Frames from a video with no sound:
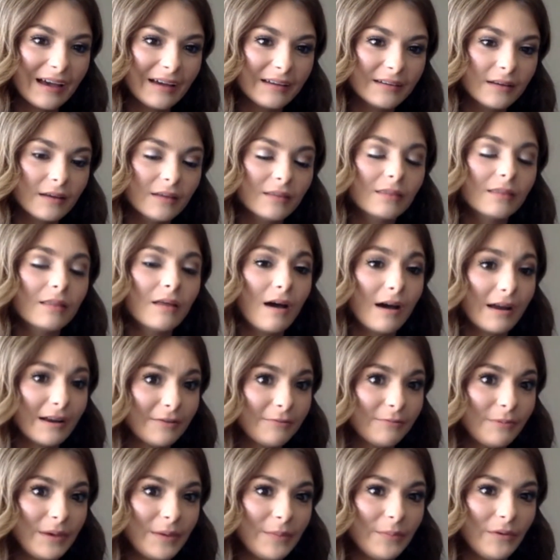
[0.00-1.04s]
And a
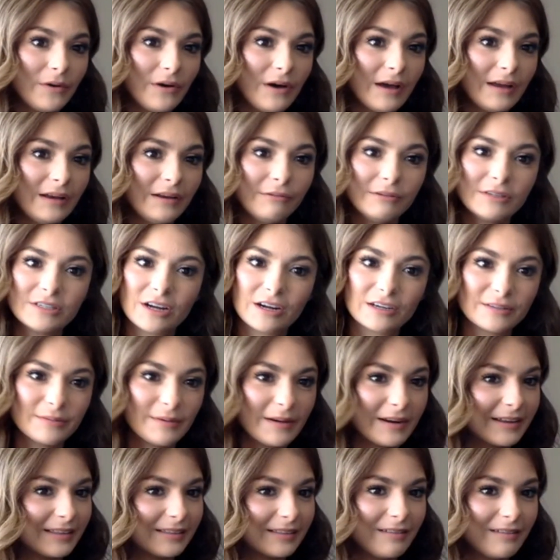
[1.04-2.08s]
lot of people, I know we
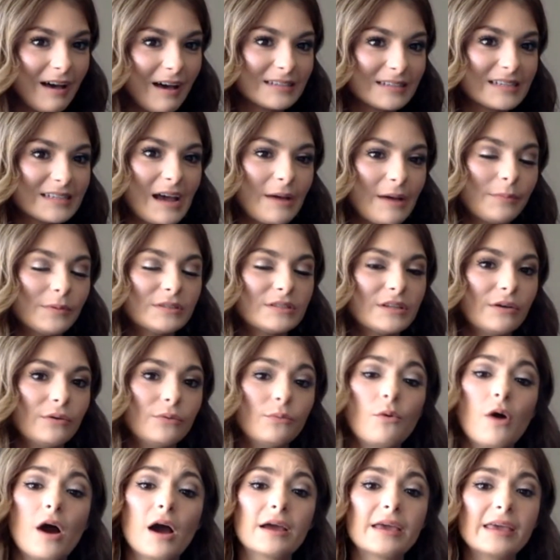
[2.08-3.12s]
talked about it in the last
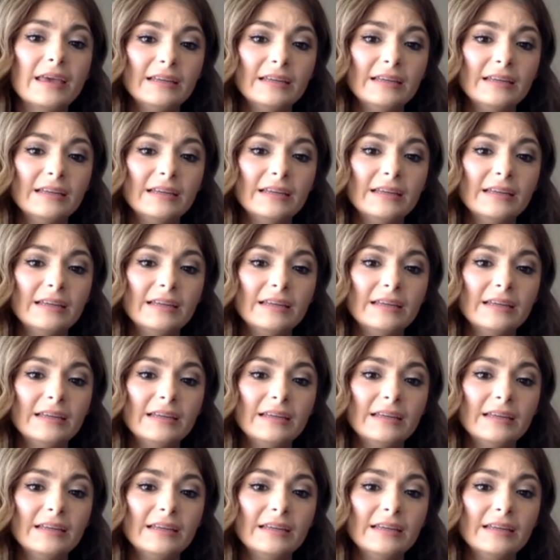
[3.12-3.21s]
episode,